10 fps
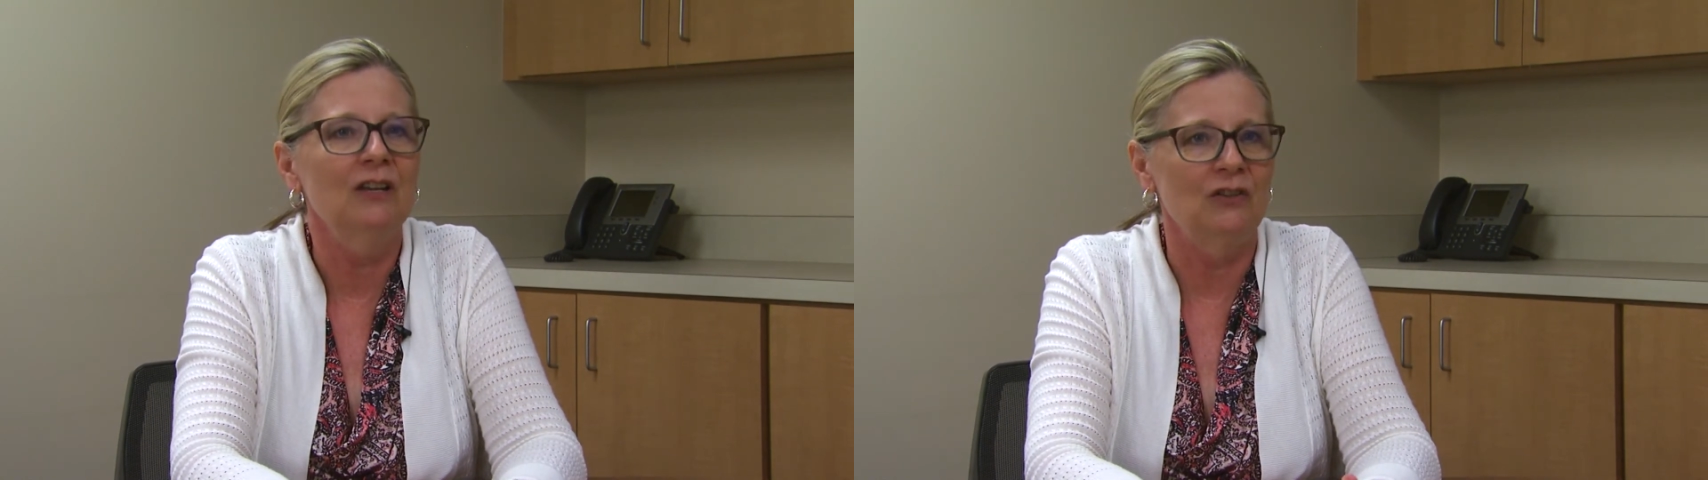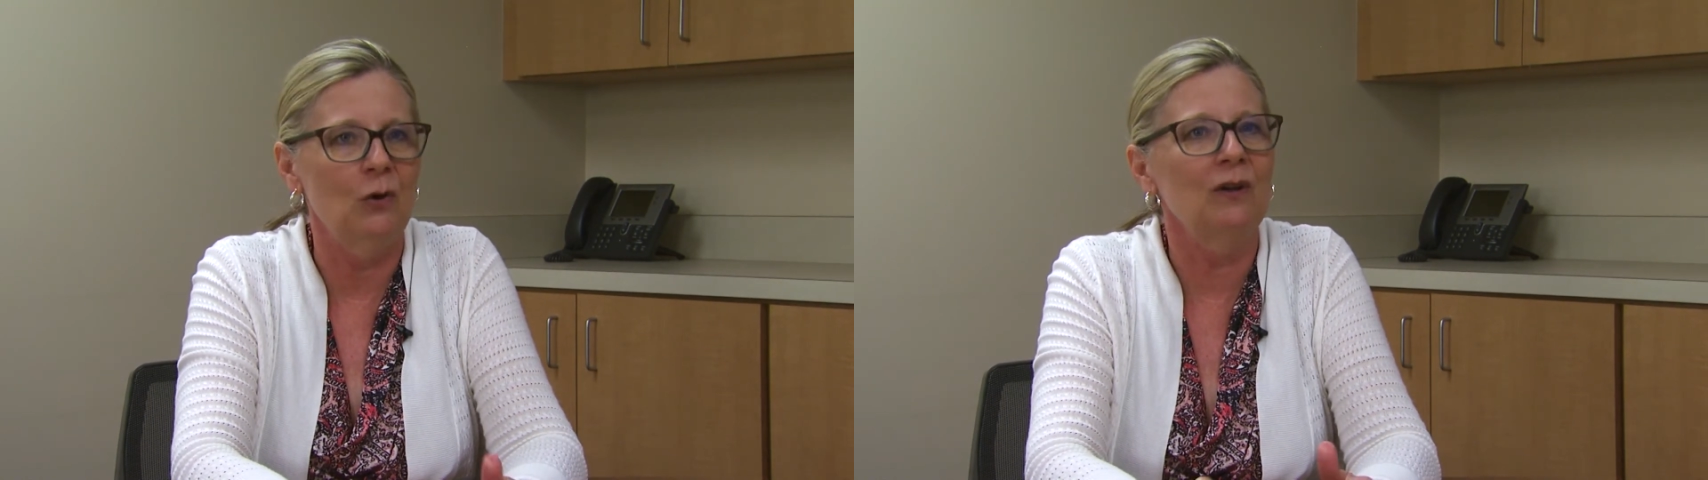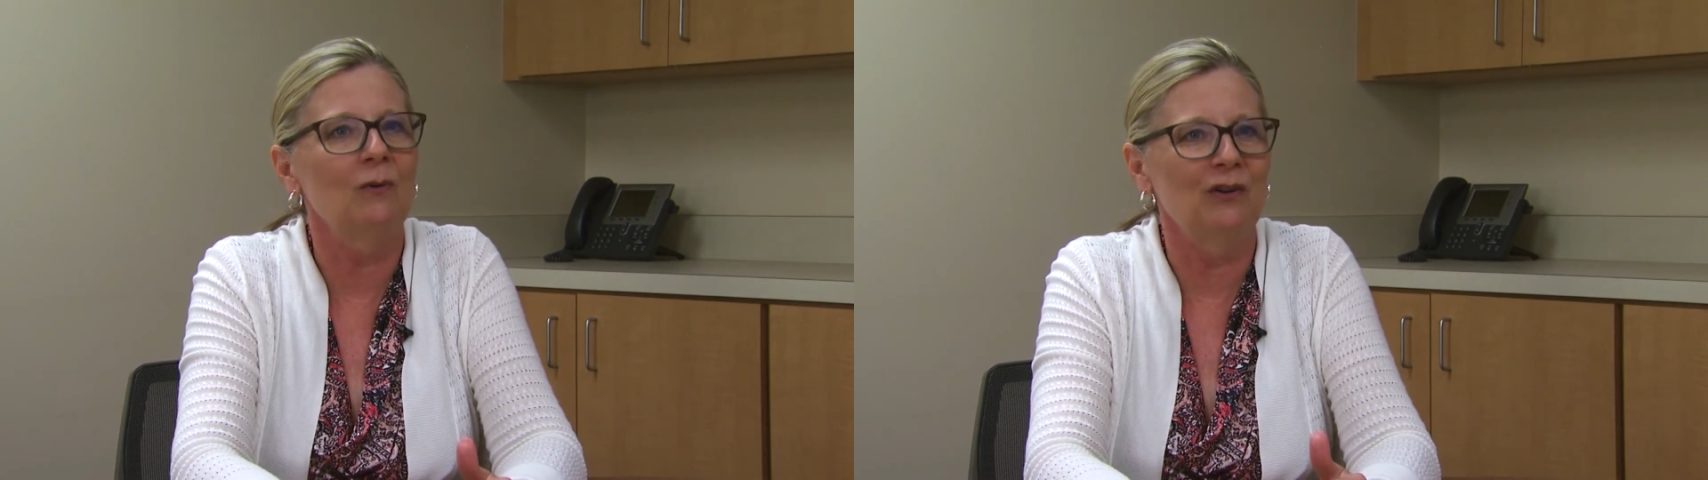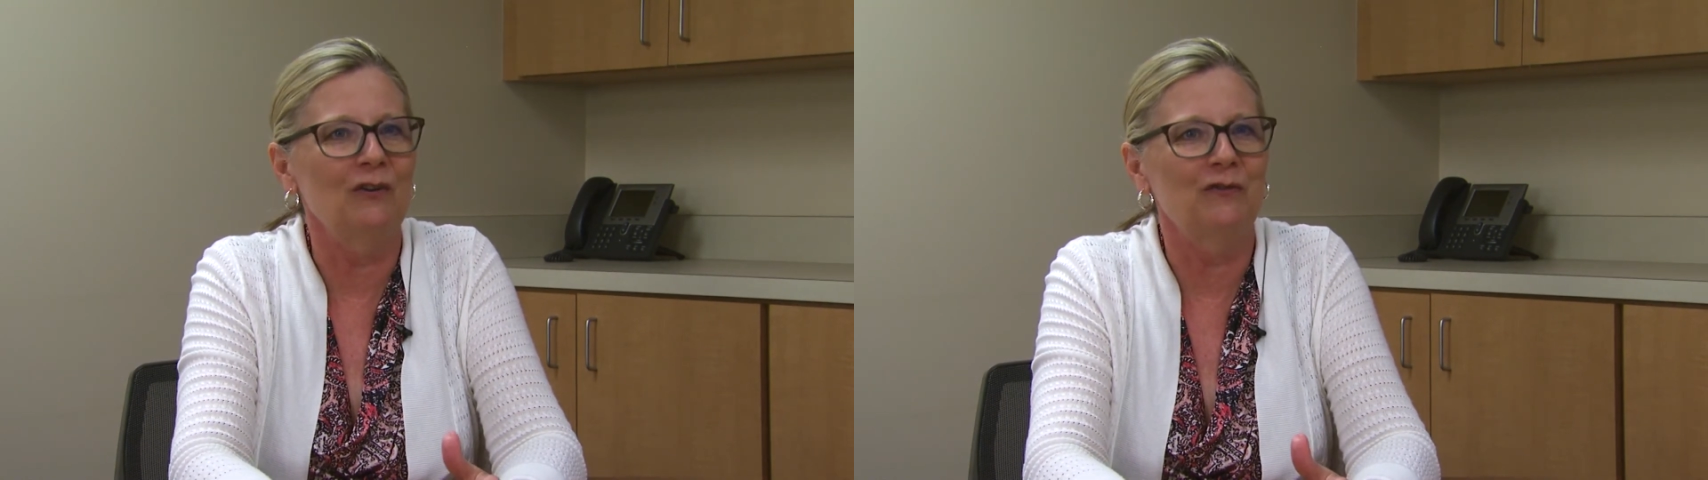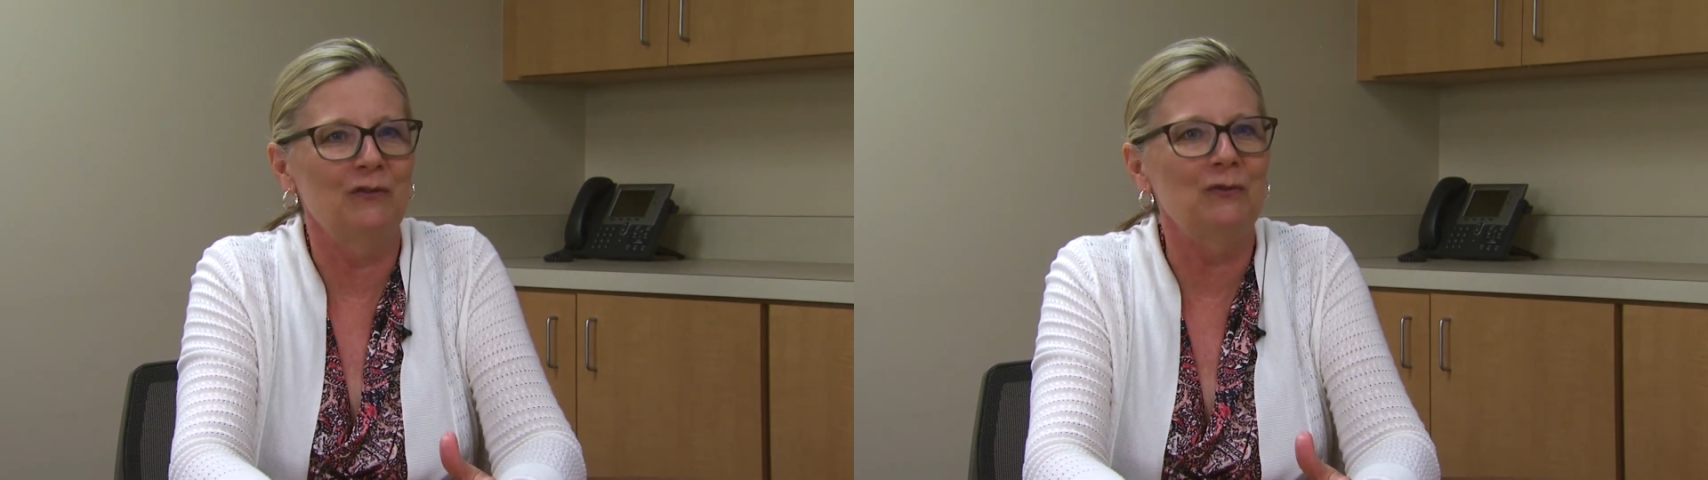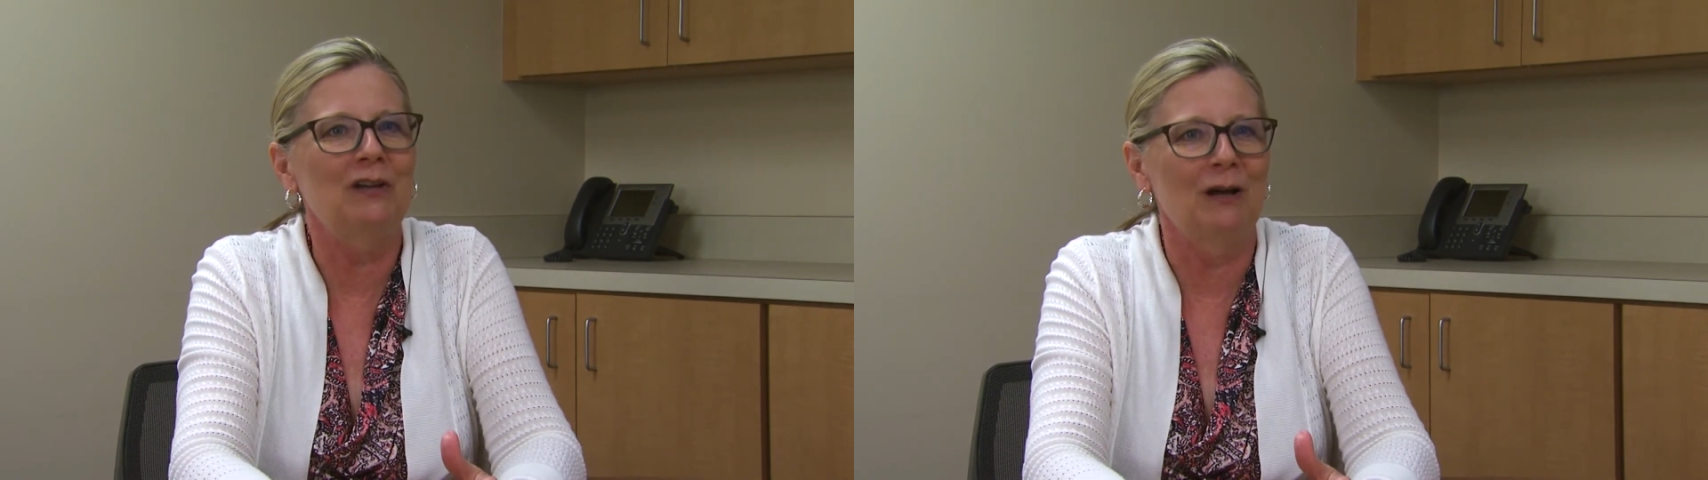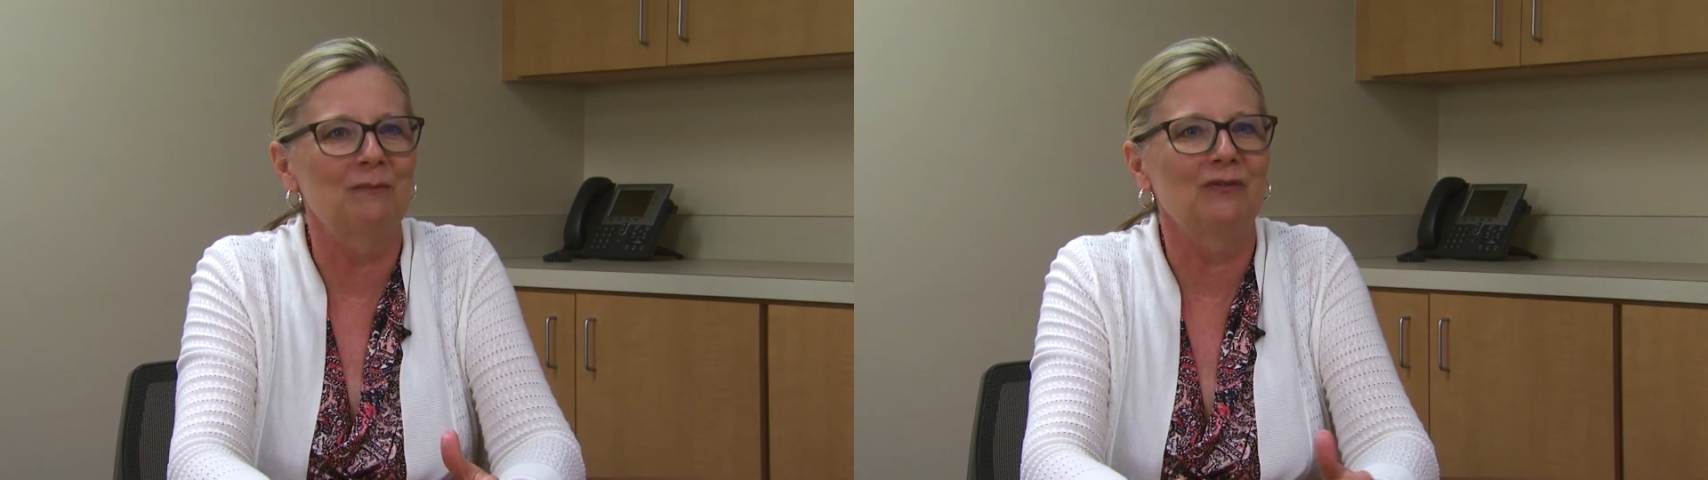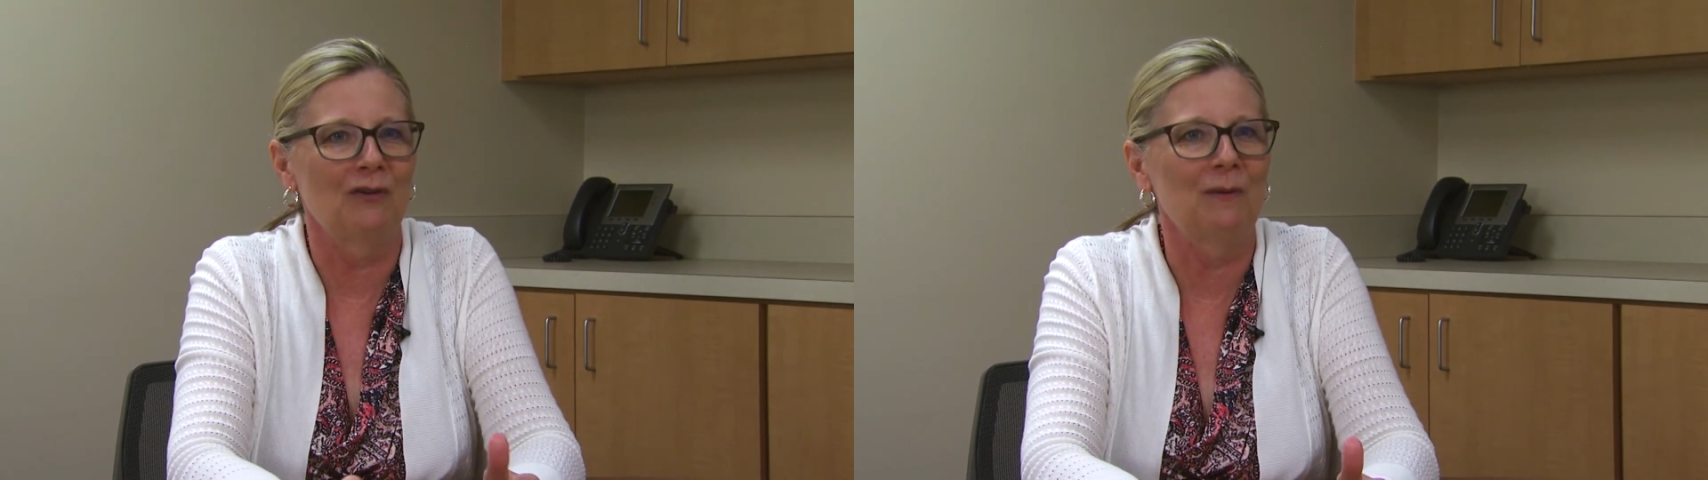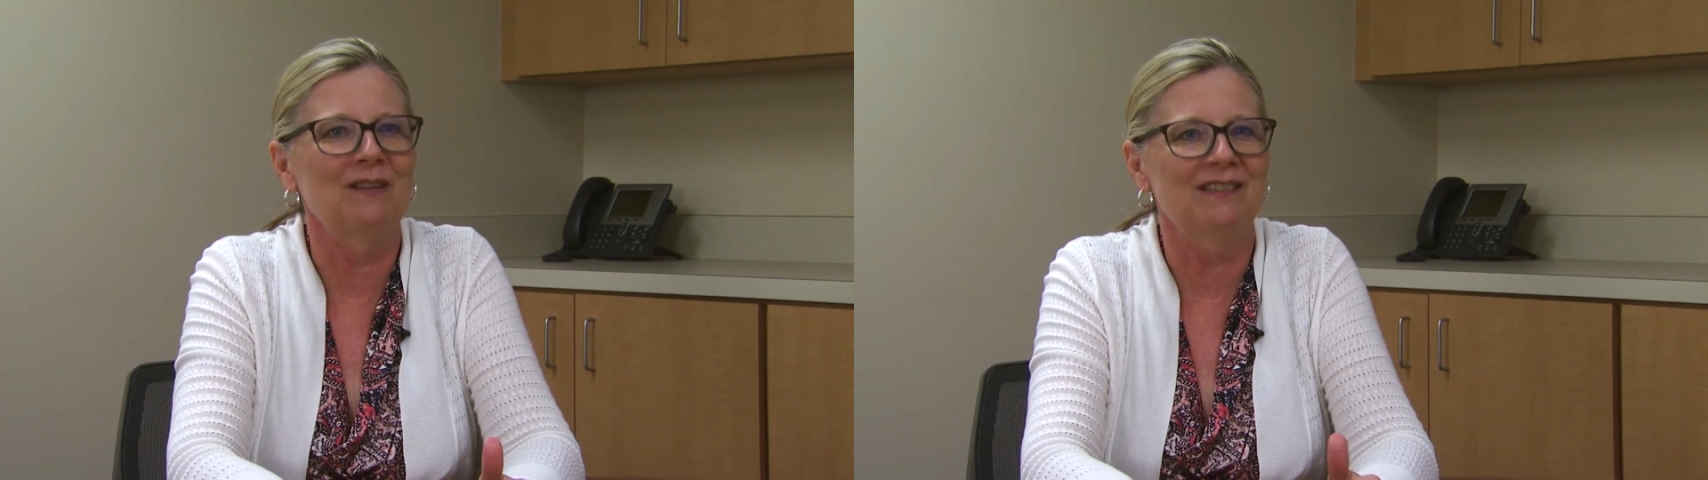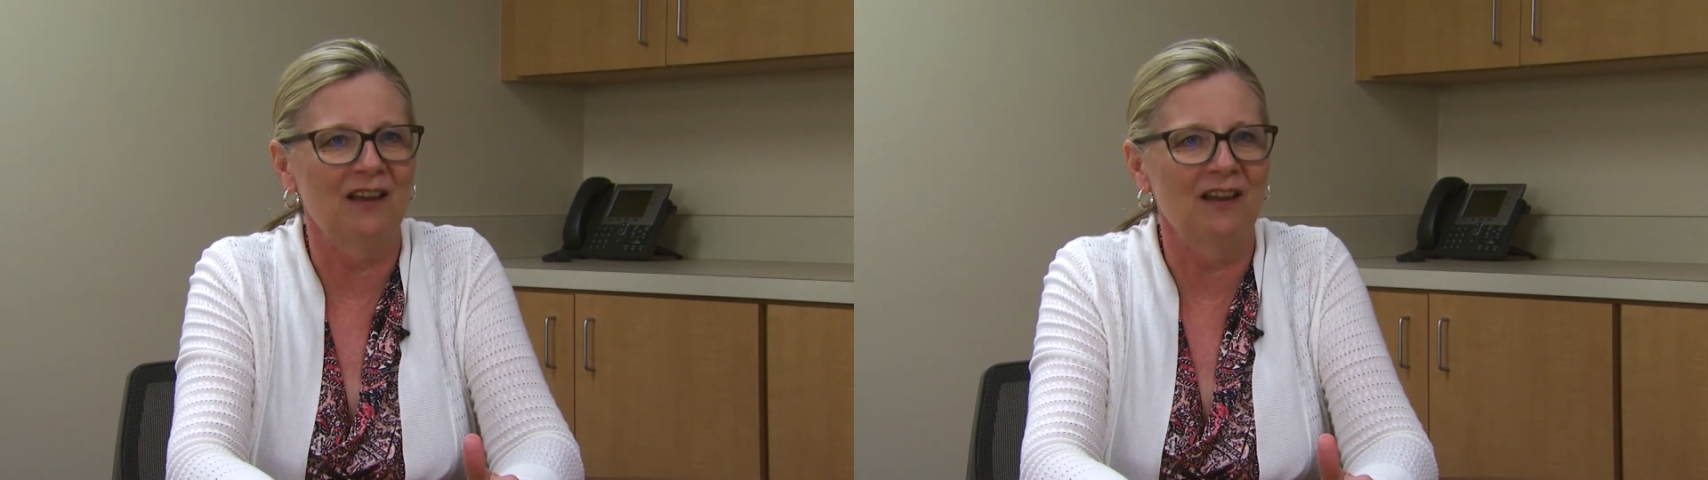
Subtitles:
Knowing where your food comes from is